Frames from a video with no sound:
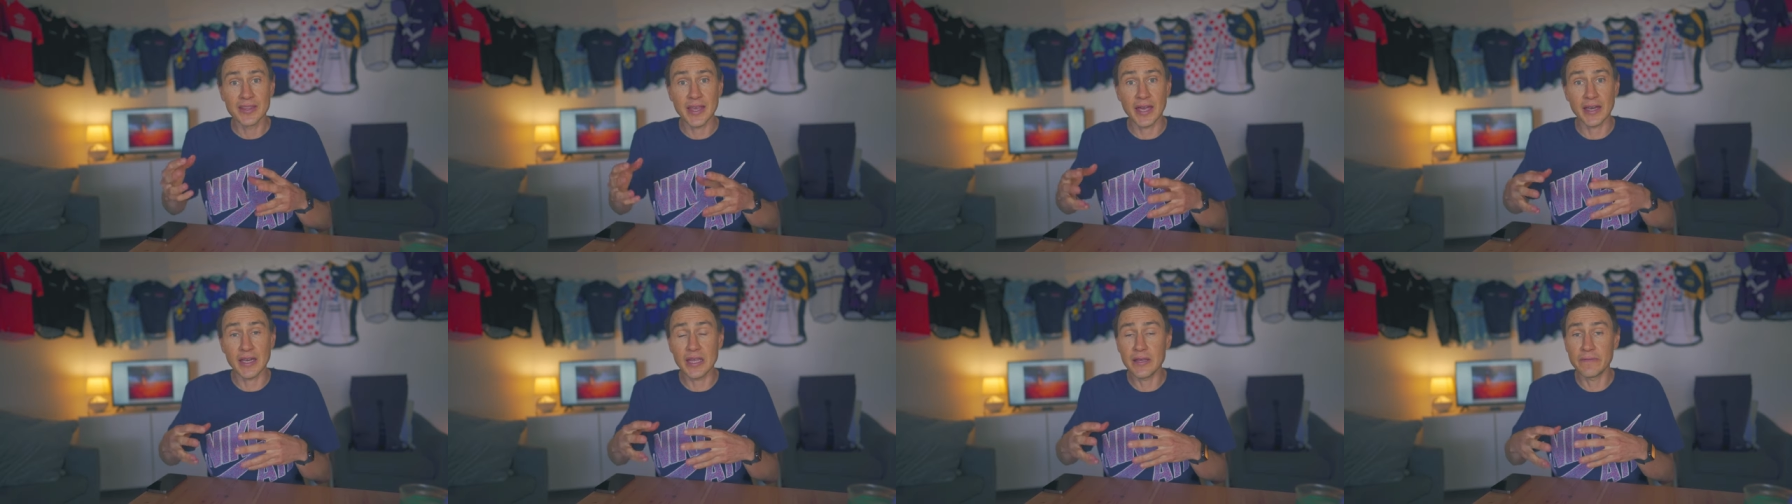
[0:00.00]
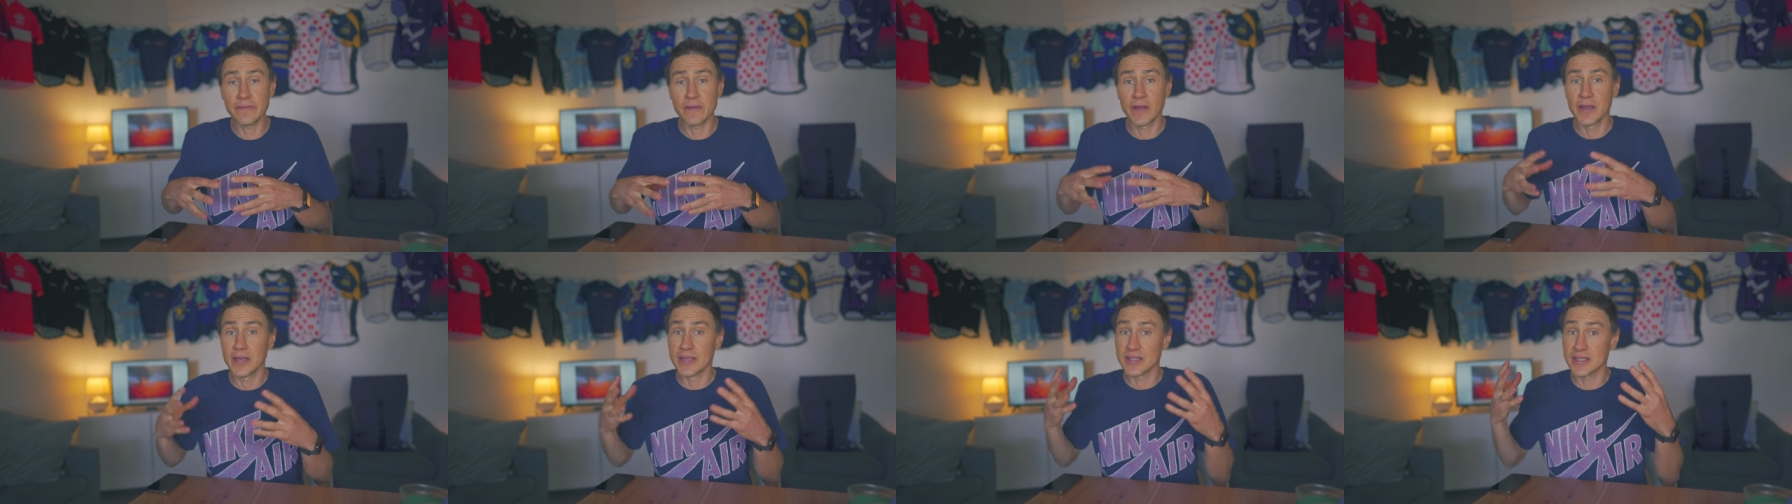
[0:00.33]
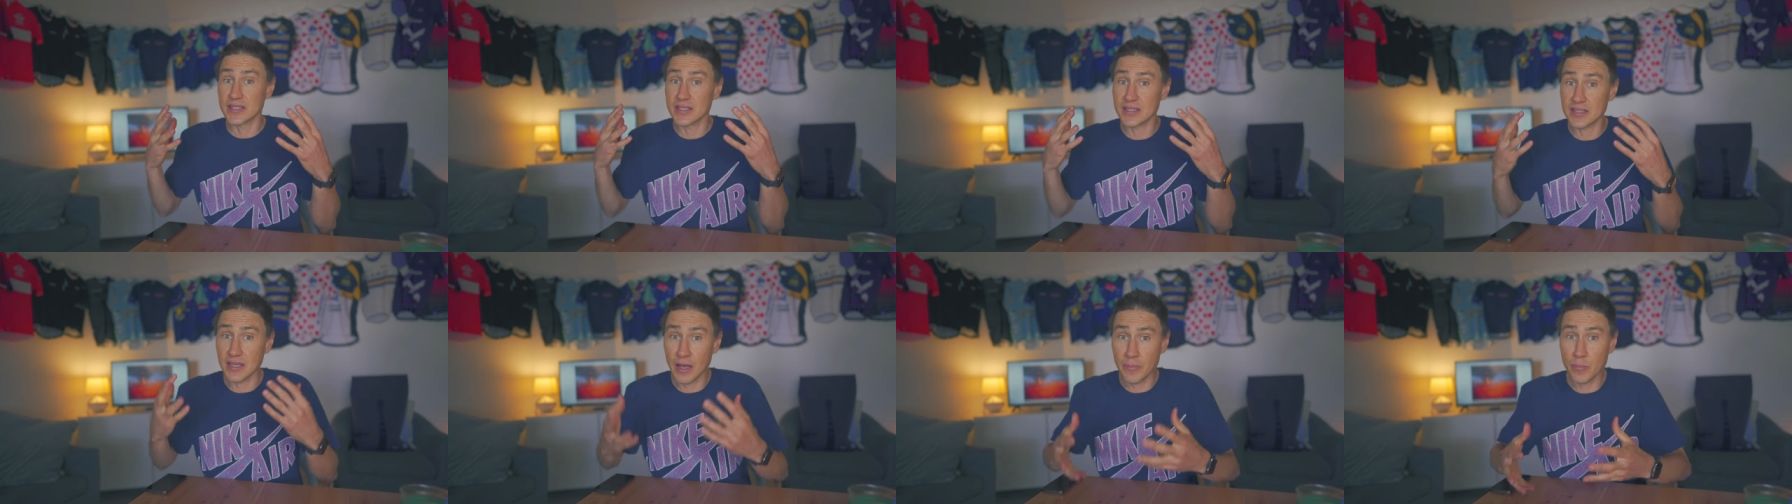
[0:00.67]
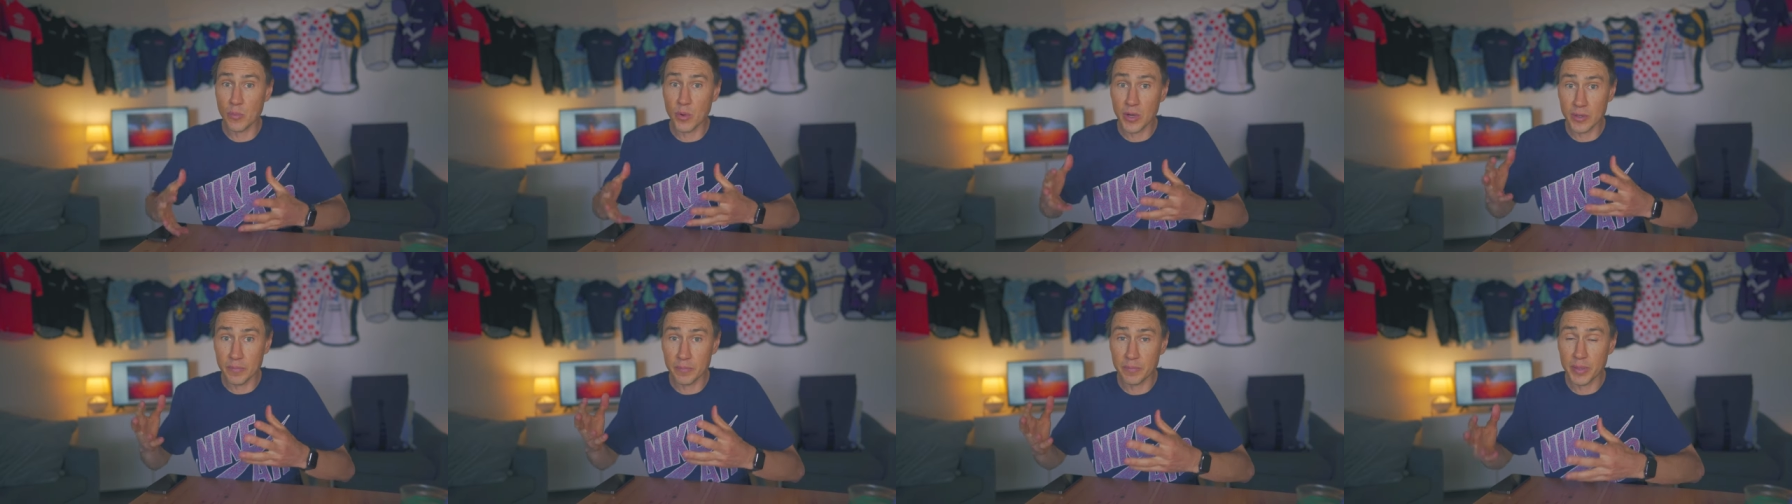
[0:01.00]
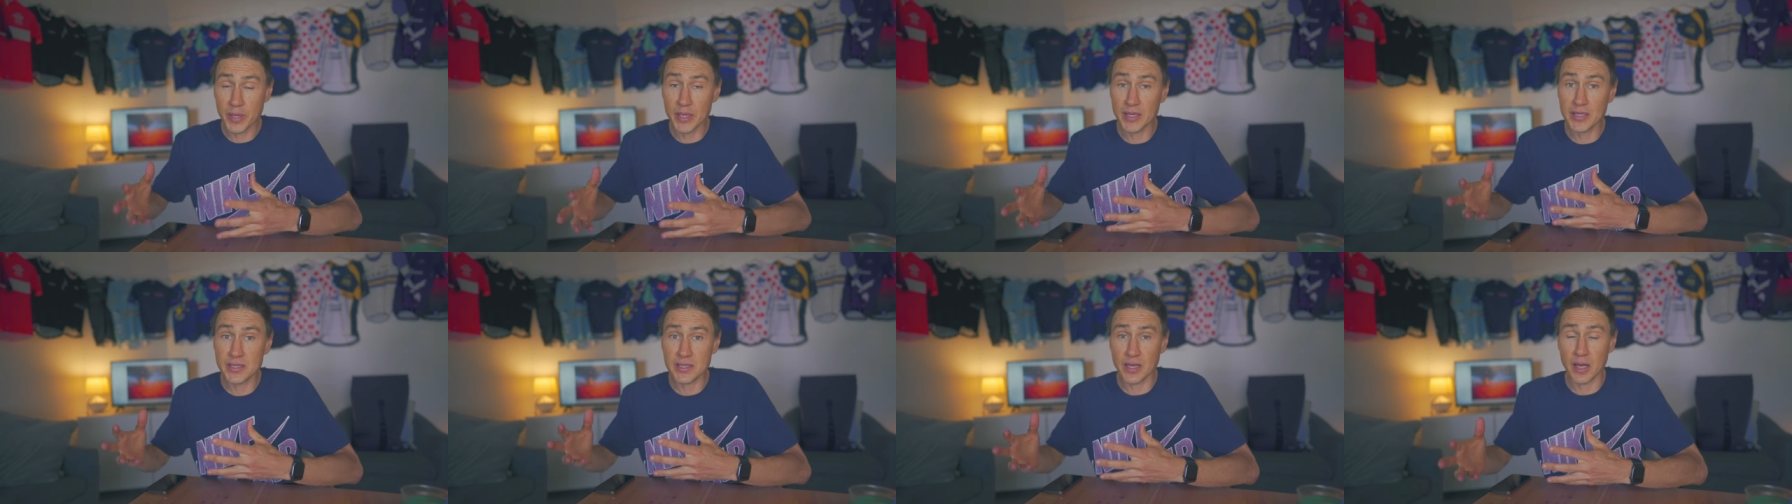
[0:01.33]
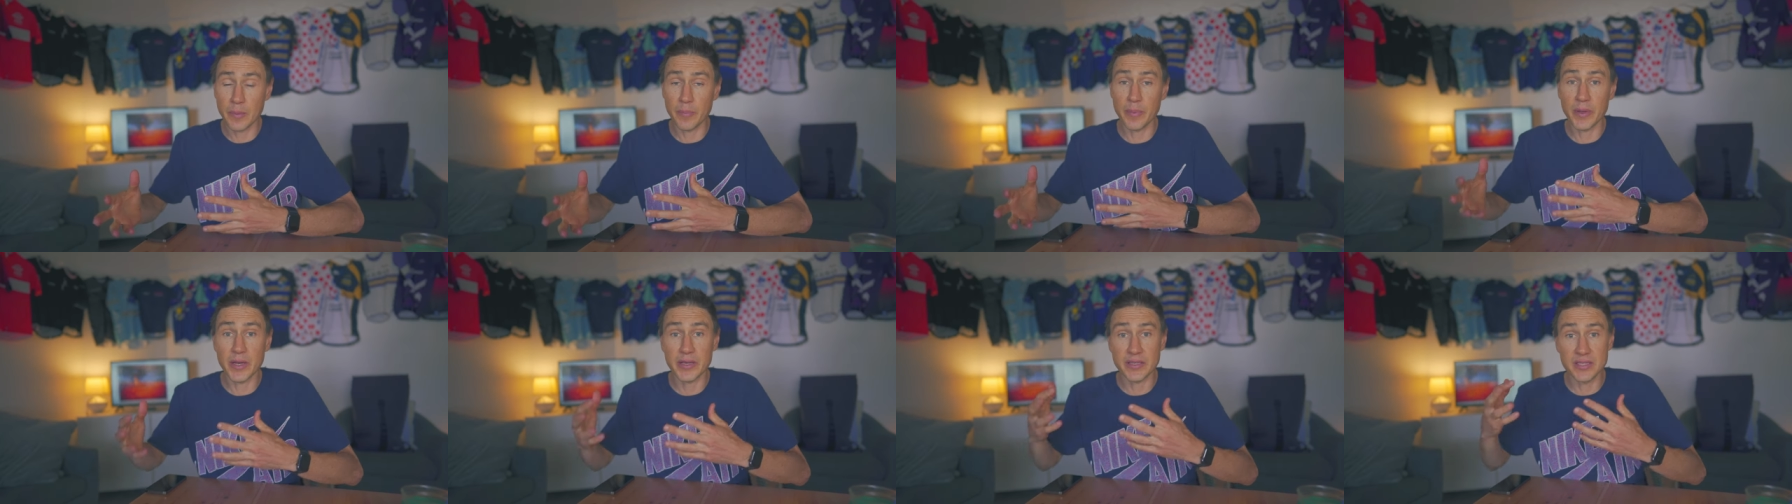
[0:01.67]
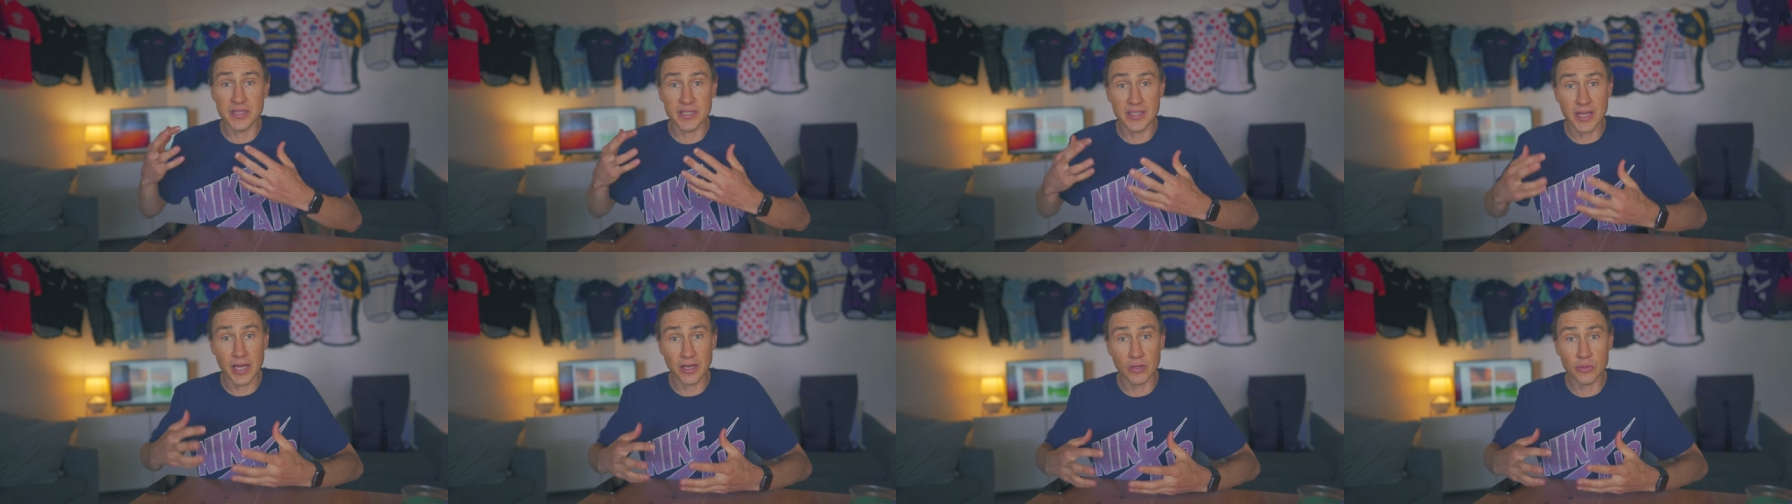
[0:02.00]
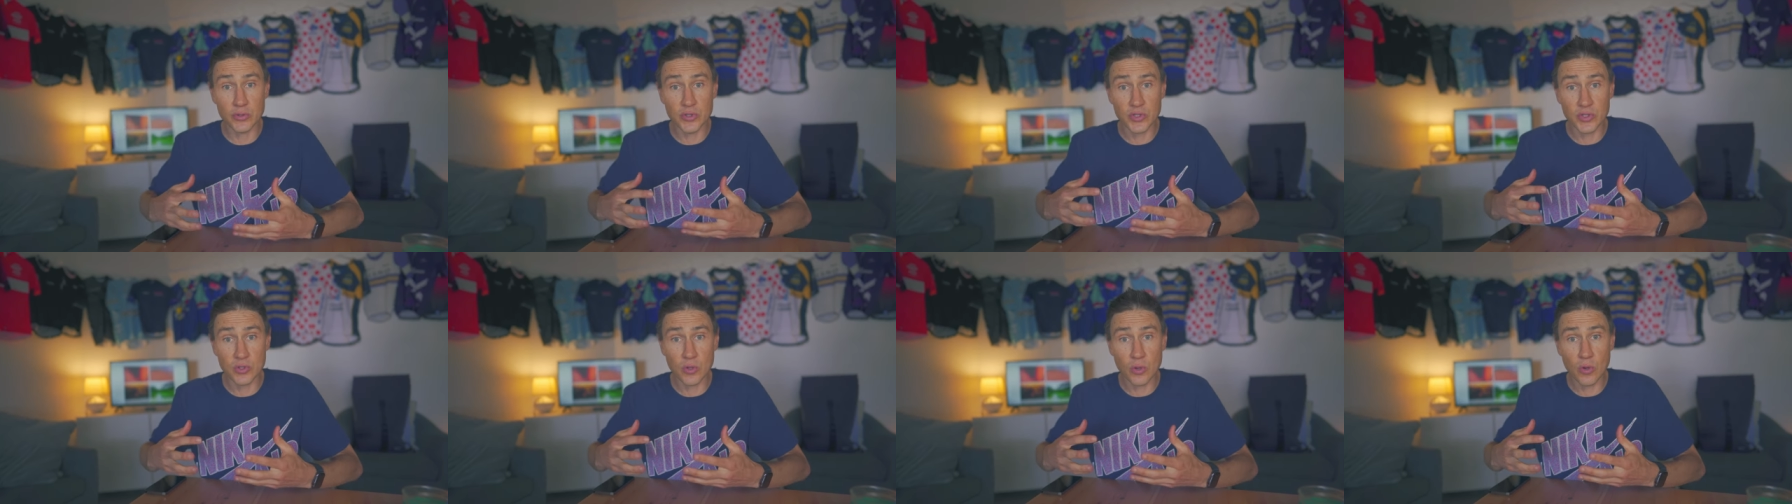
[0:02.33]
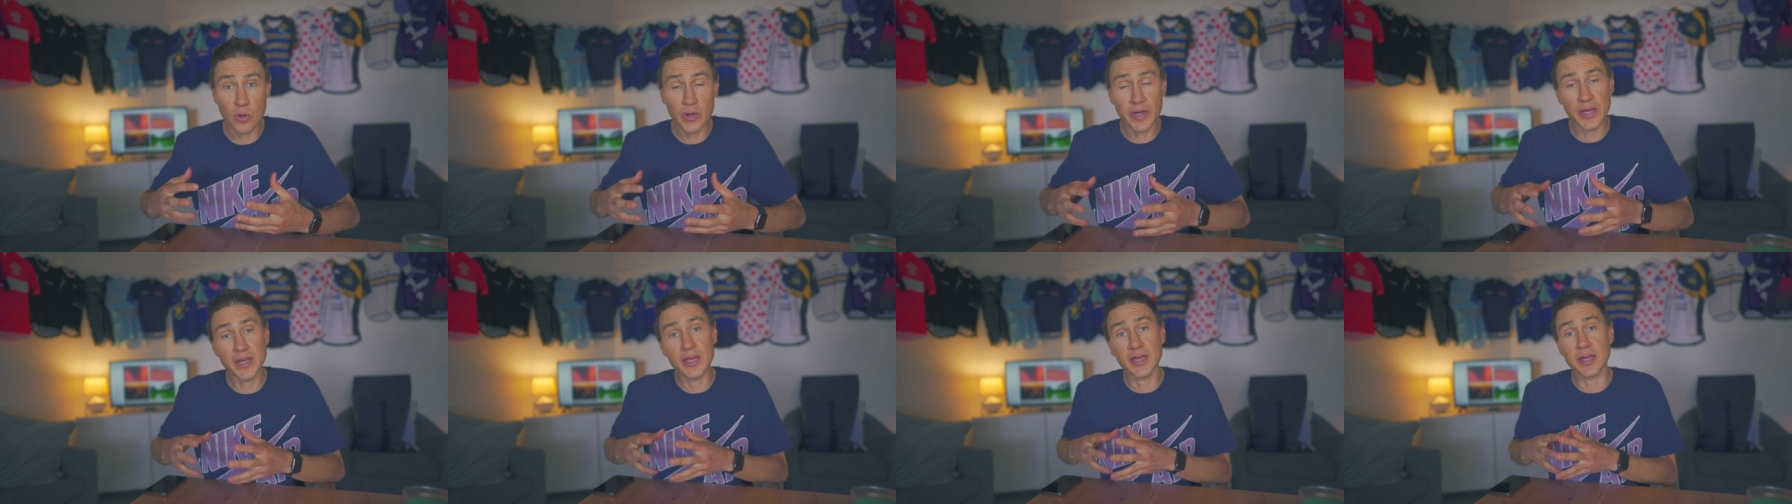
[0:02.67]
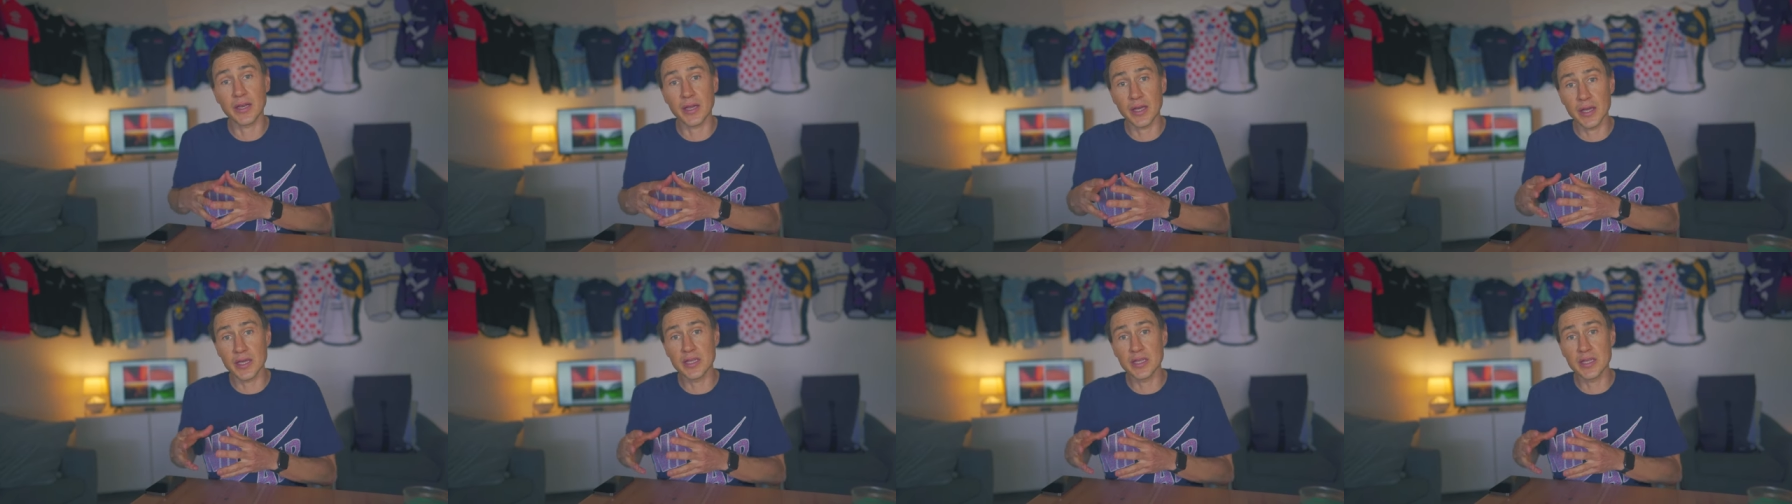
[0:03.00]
that if someone picks up a saddle sore, it can